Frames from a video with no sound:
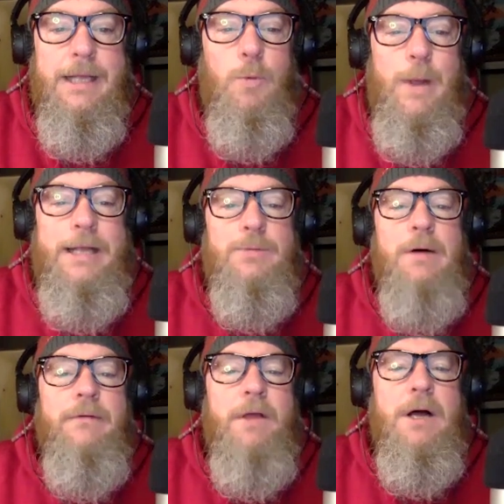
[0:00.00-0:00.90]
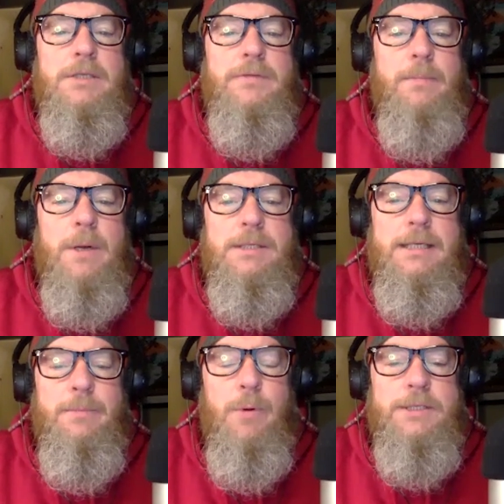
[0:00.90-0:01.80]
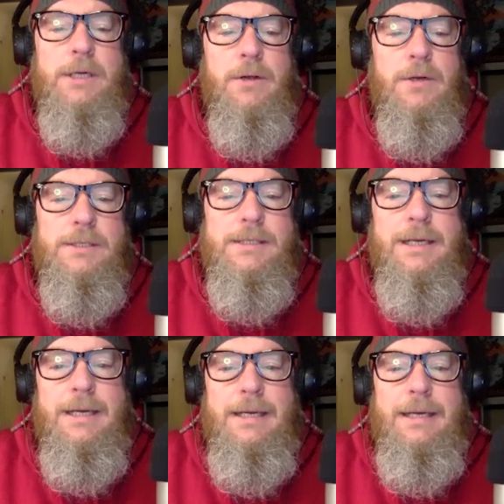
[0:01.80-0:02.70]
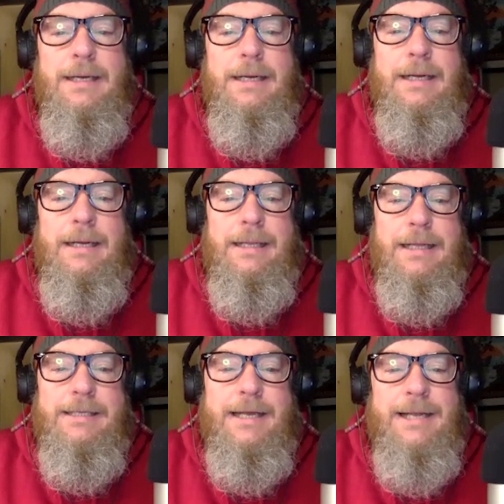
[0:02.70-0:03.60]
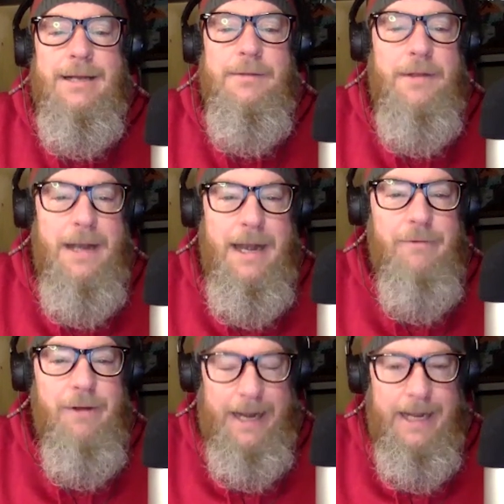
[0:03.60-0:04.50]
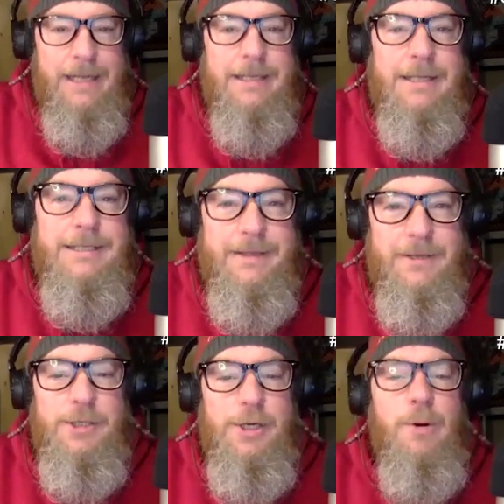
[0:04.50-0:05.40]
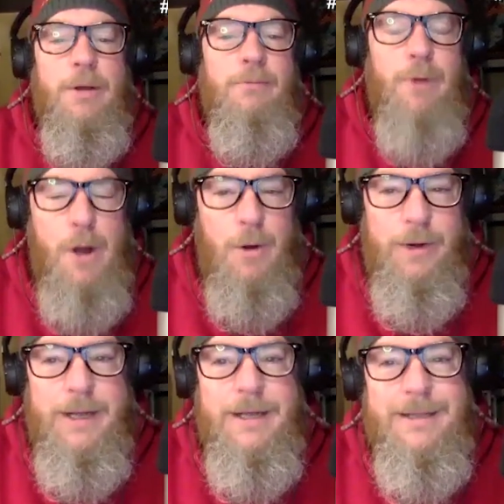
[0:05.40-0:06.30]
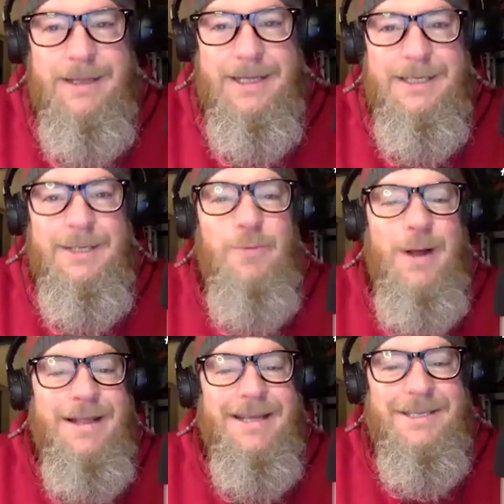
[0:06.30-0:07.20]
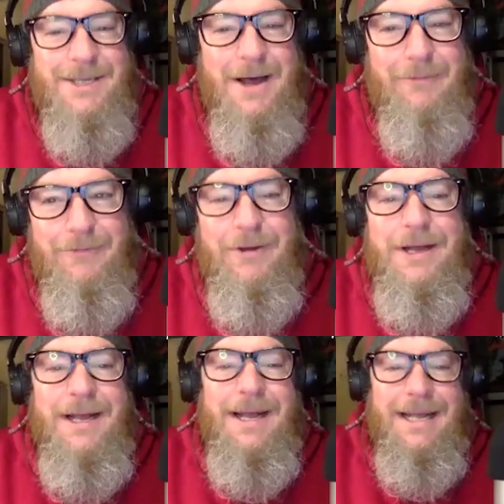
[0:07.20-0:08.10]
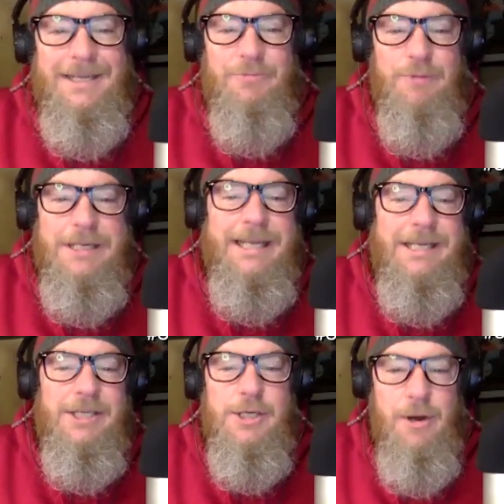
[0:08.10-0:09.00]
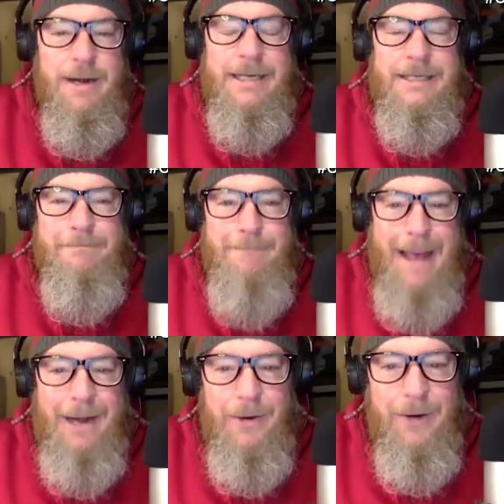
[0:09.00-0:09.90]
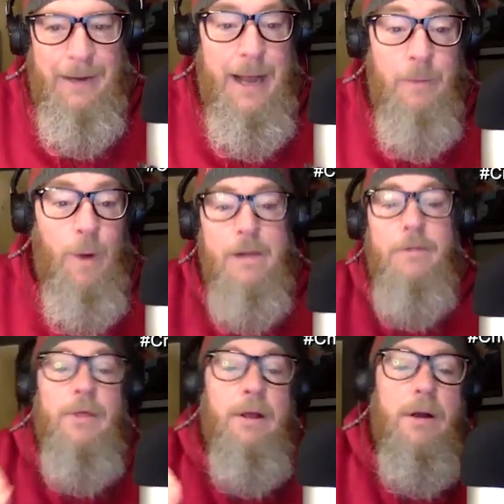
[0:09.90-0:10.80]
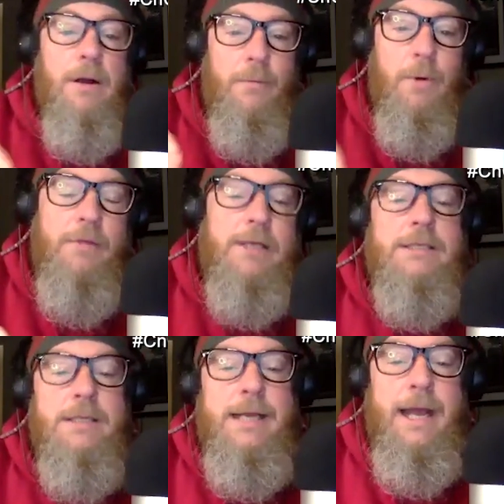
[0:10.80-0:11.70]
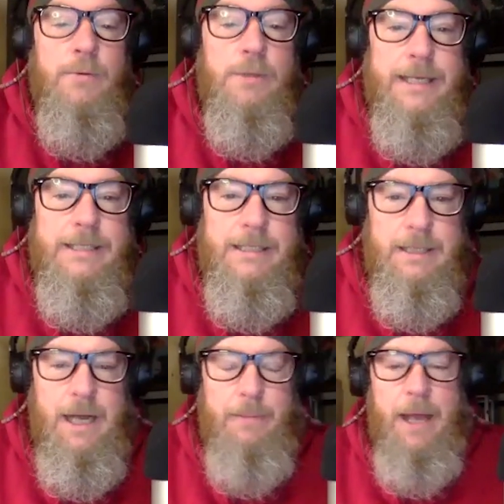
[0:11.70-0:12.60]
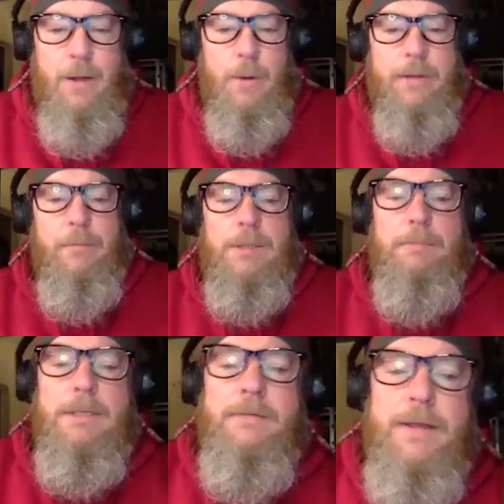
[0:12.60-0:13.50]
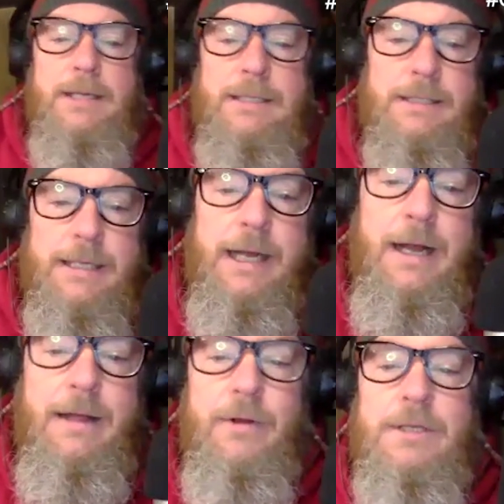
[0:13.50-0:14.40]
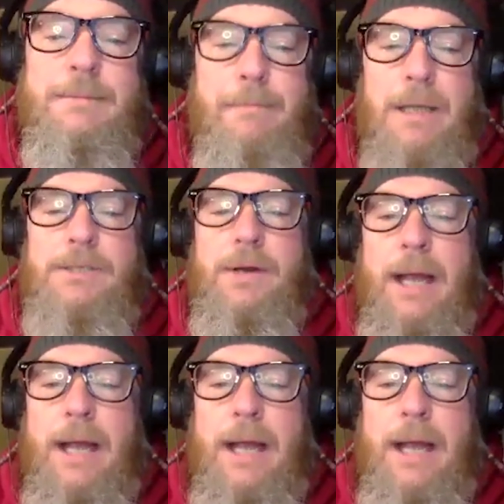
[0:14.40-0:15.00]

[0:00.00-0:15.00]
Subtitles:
week 12 of the college football season, boys and girls. Let's get down to the nitty gritty. Let's get the show on the road. This is when the stuff is really starting to matter. And while this is the annual late season cupcake week for much of the SEC, there are some monster